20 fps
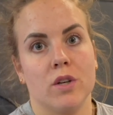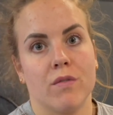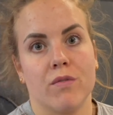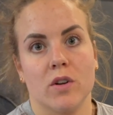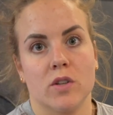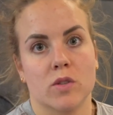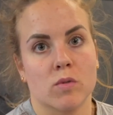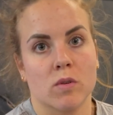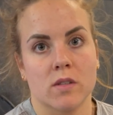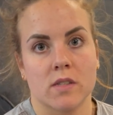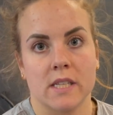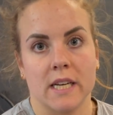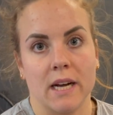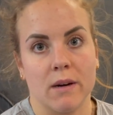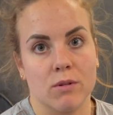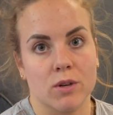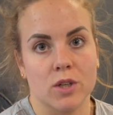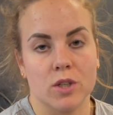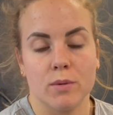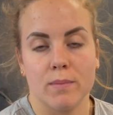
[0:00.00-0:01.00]
front squats today, I
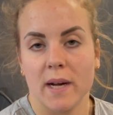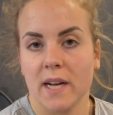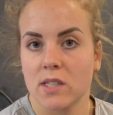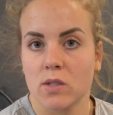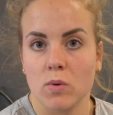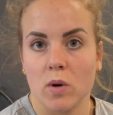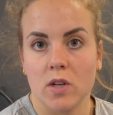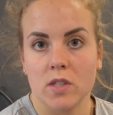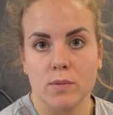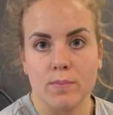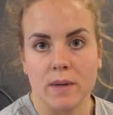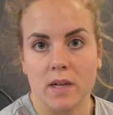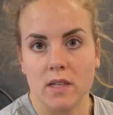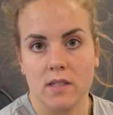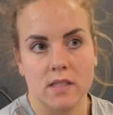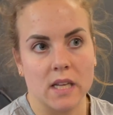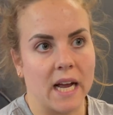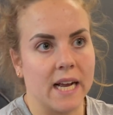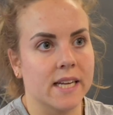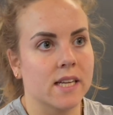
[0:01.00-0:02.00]
want to do back squats
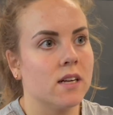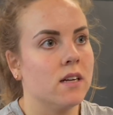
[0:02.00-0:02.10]
because like